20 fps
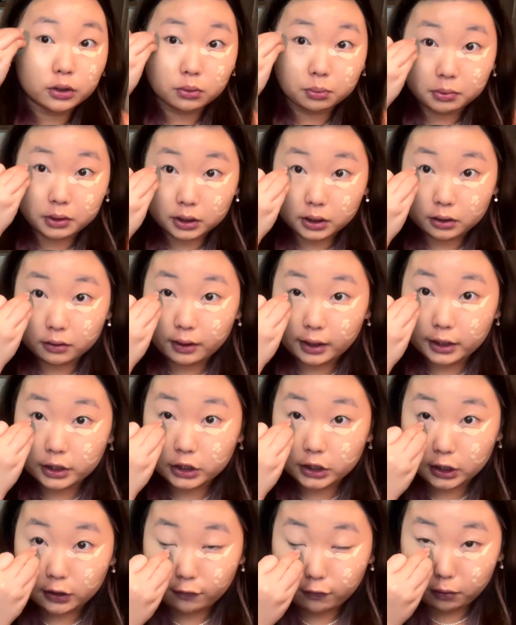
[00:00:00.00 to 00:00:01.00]
to being the right
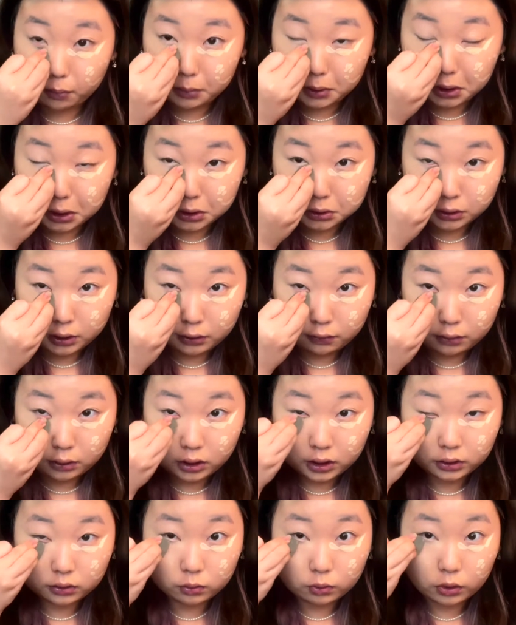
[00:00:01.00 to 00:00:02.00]
shade for me because I
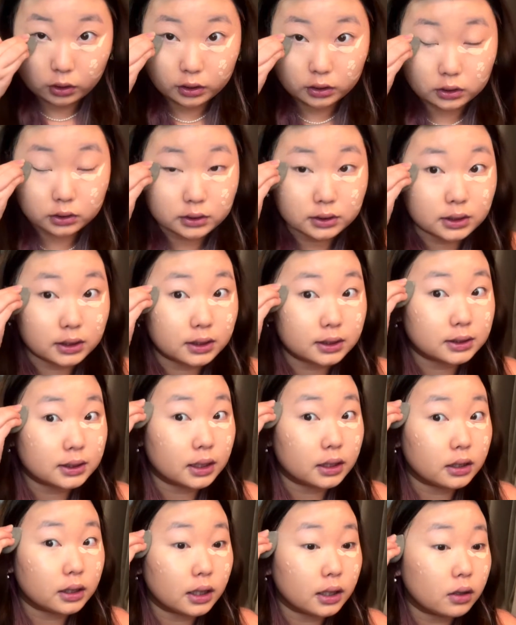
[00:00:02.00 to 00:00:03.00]
really do not see the
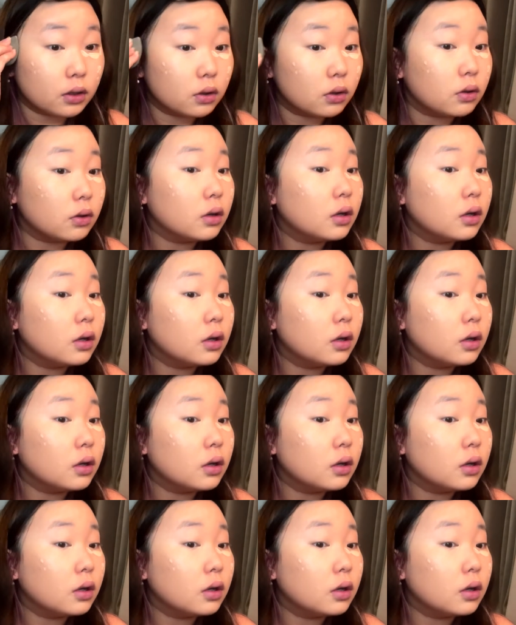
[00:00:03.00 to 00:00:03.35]
sun at all.